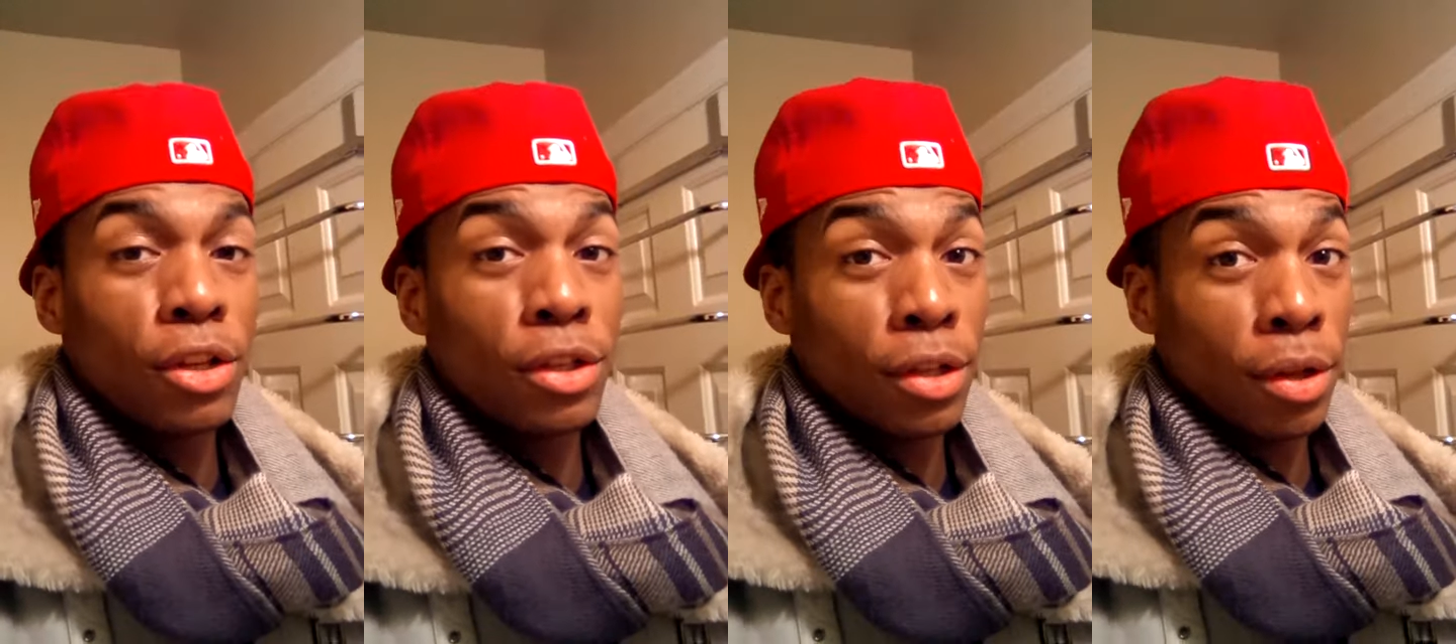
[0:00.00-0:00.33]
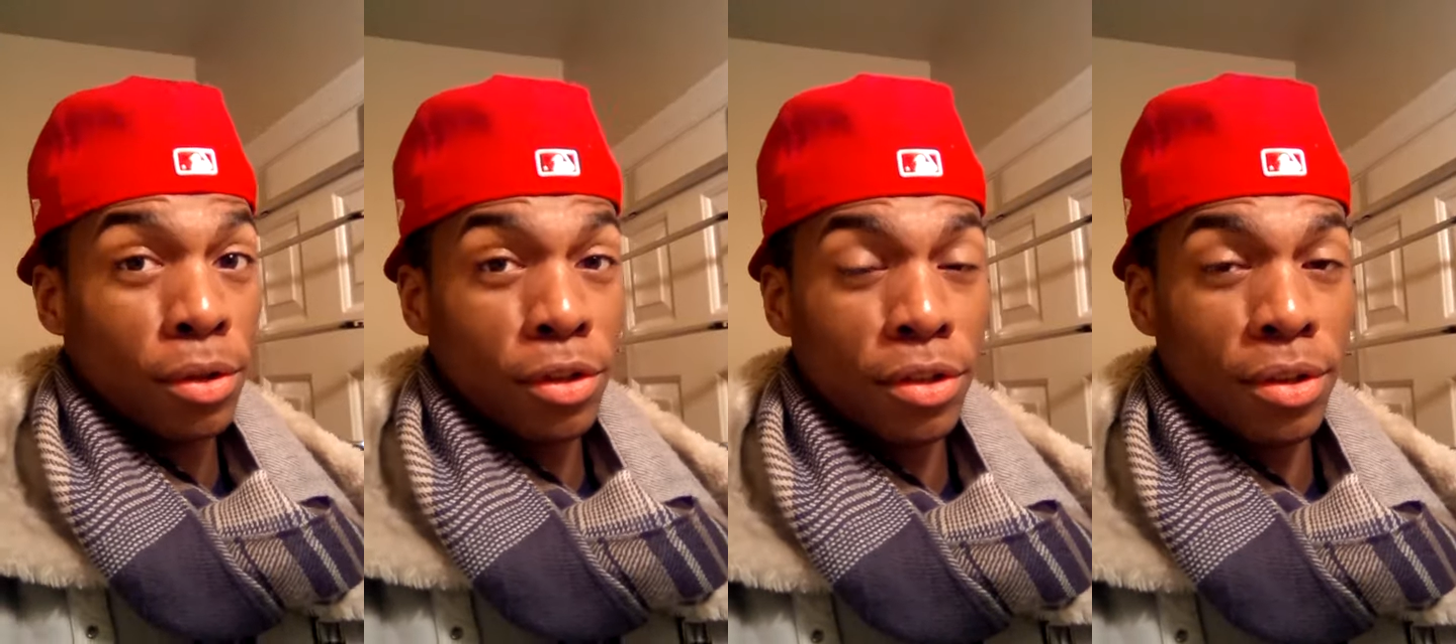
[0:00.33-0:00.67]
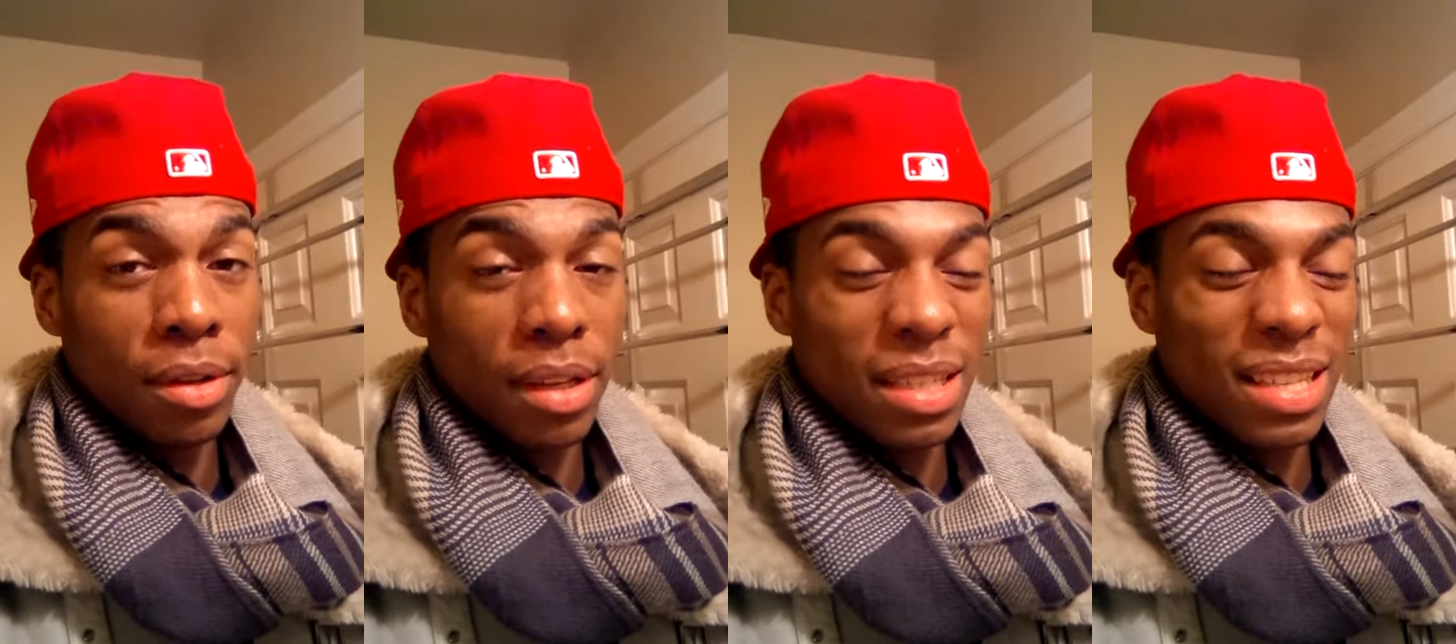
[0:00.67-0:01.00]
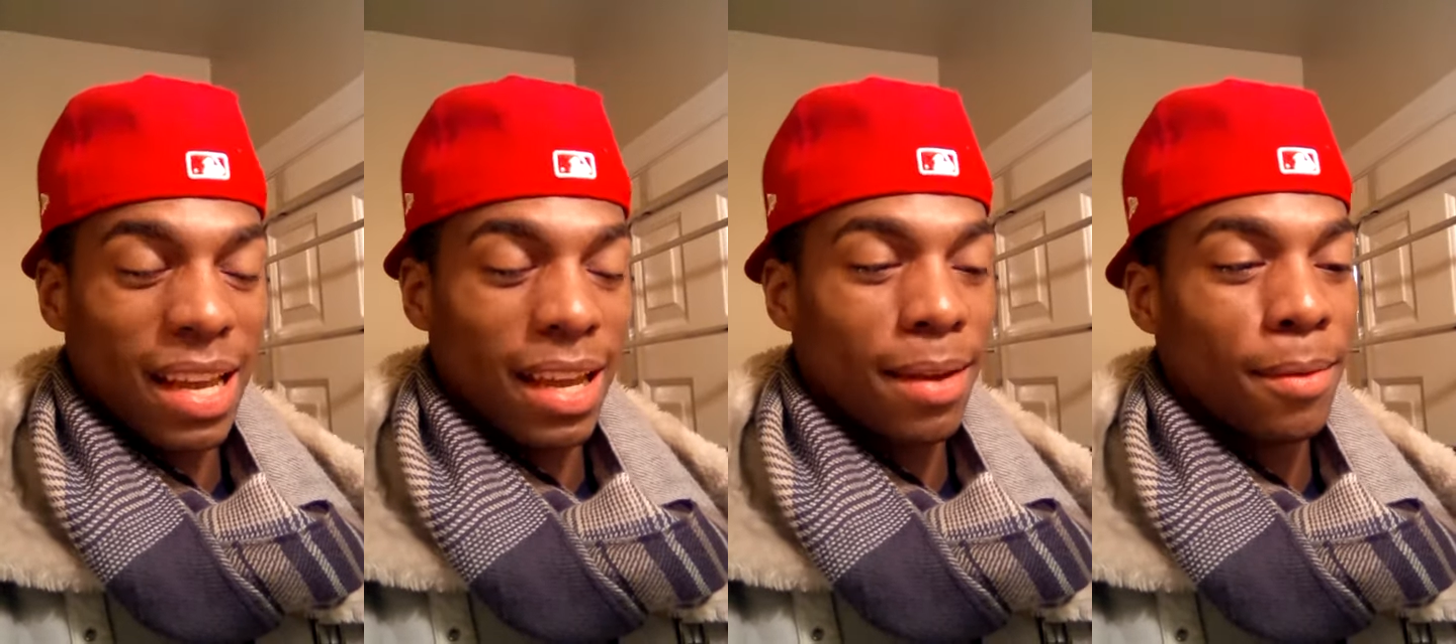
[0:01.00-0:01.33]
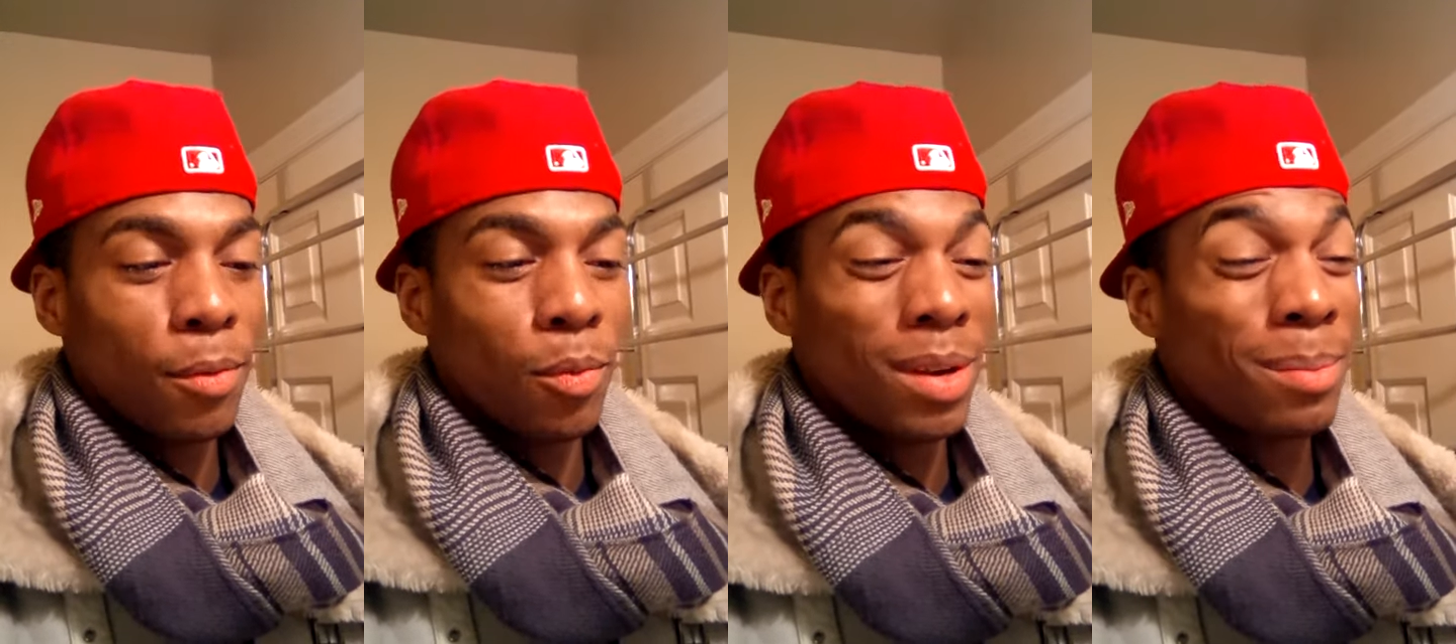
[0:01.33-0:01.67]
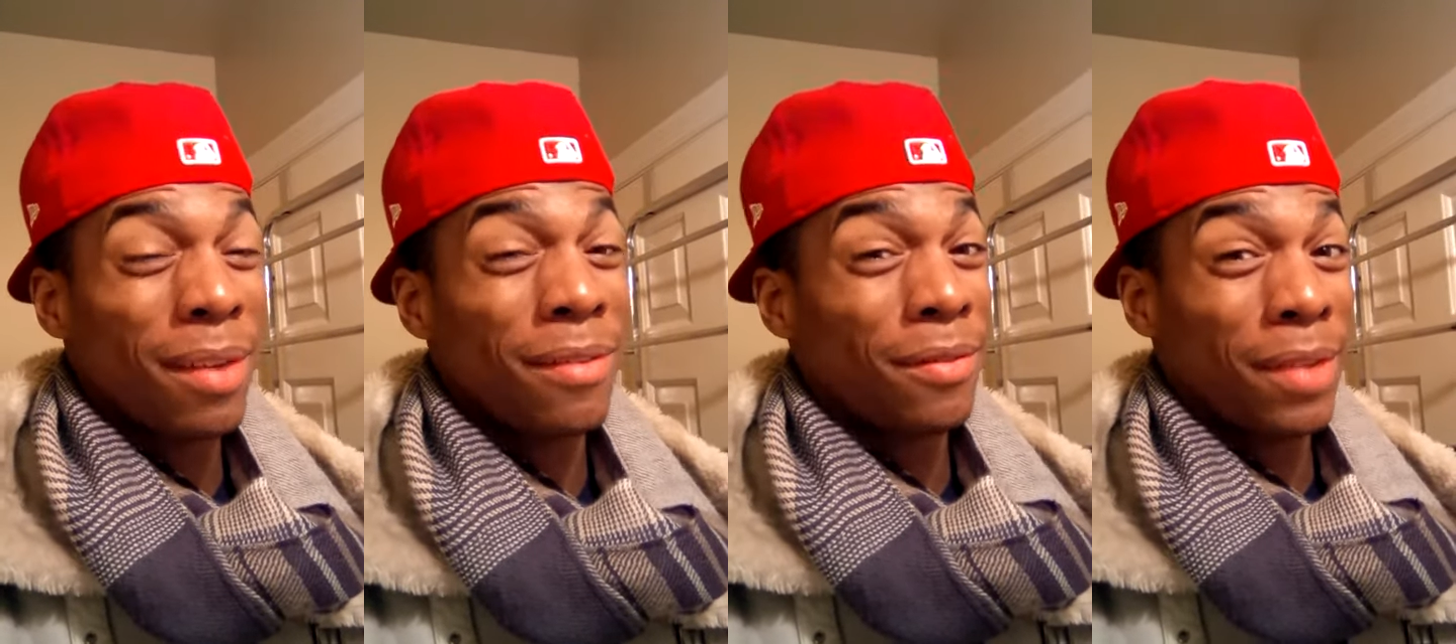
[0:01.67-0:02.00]
Slowly Surely is like one of
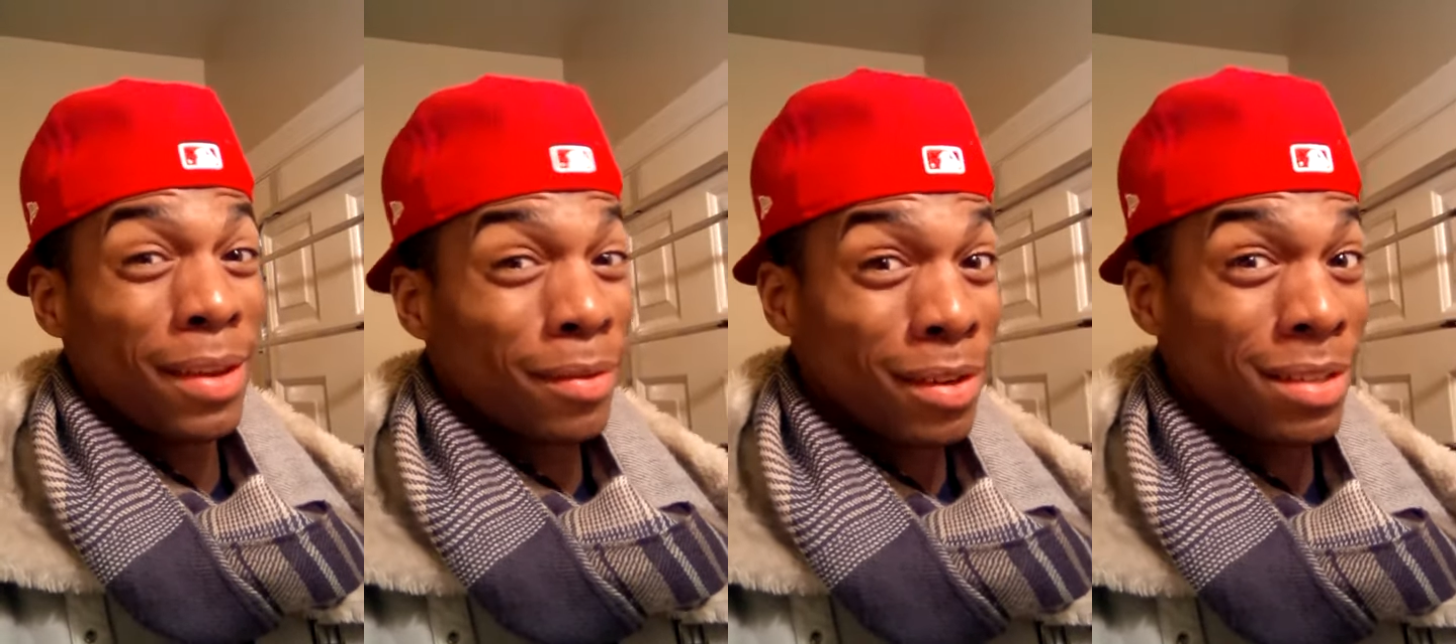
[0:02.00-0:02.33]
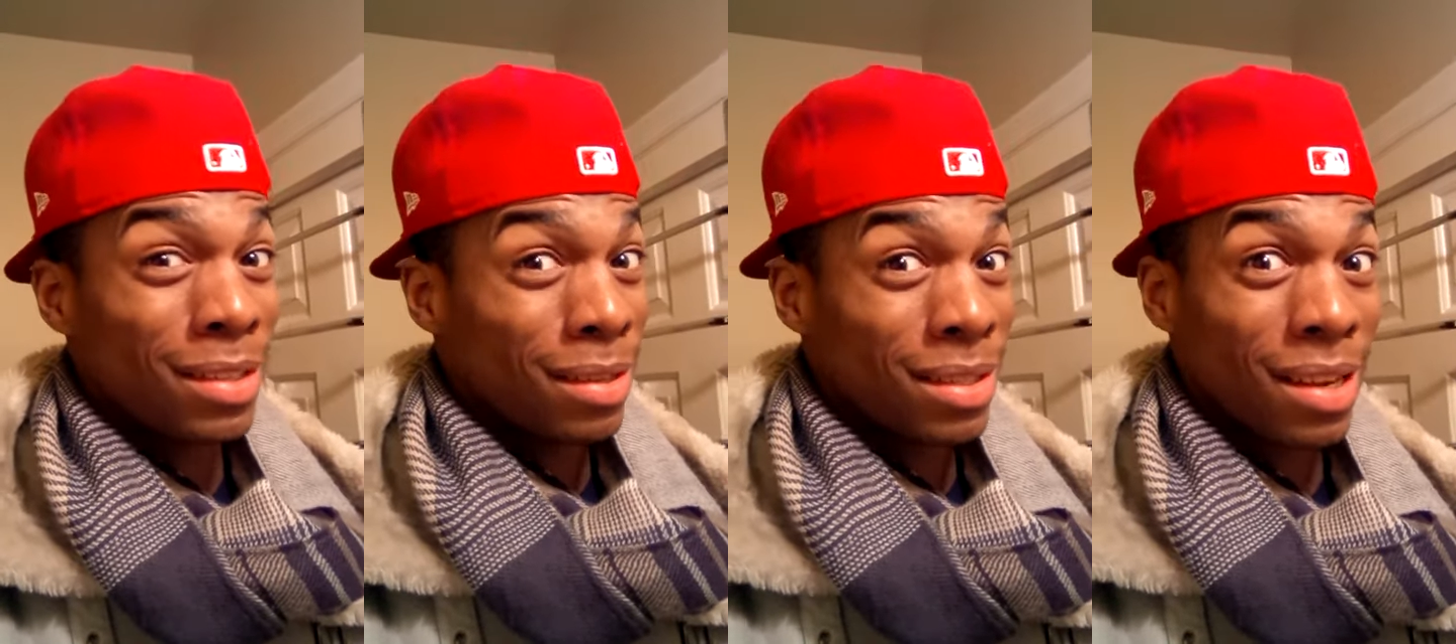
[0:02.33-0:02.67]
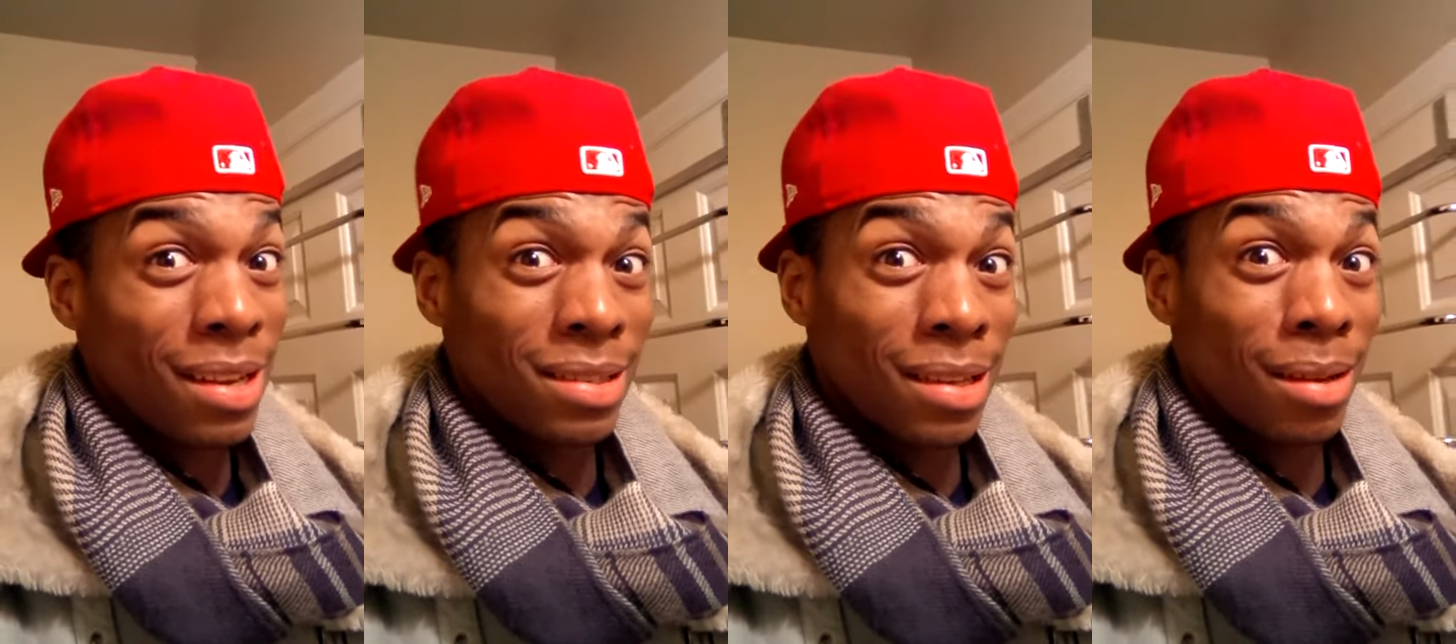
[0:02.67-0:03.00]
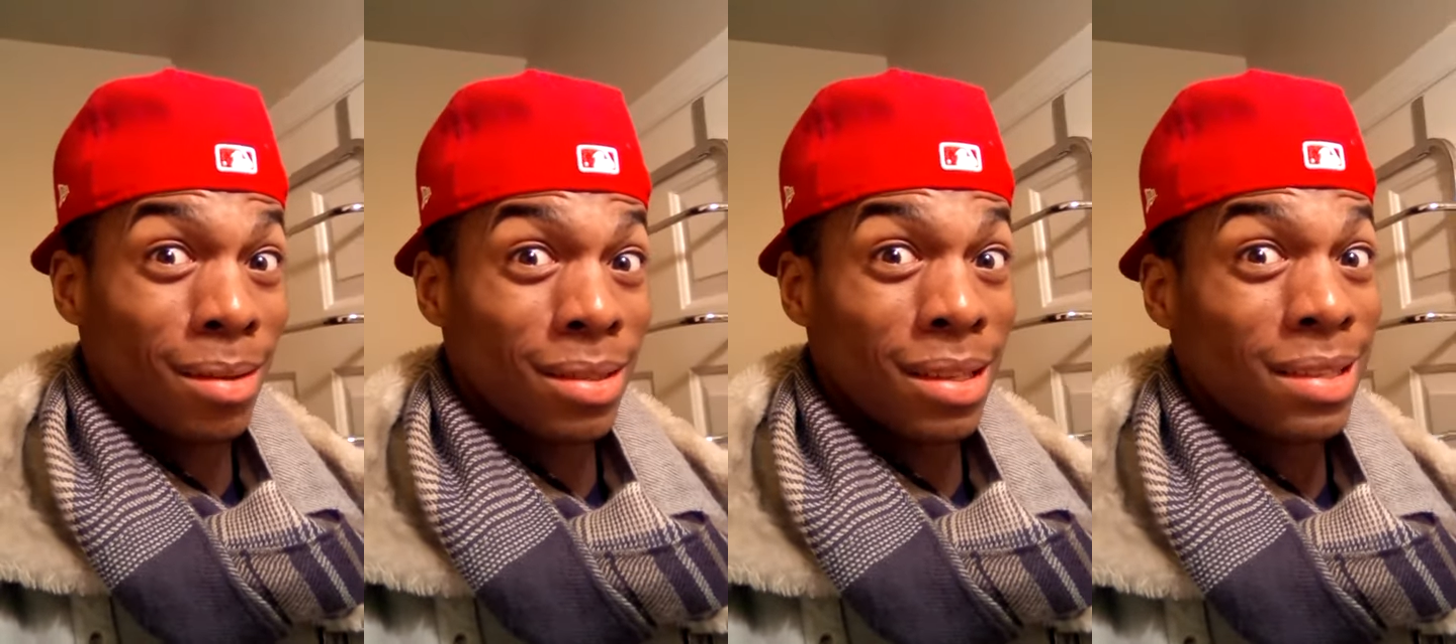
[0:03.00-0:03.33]
my favorite Jill Scott songs.